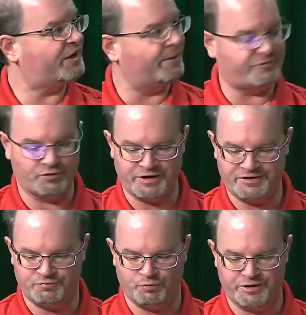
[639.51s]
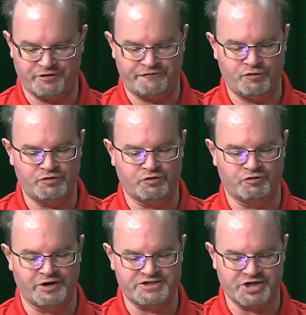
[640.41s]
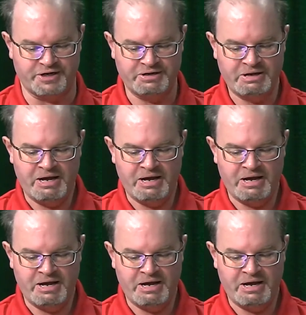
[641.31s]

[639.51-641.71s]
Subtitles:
and with your food donation.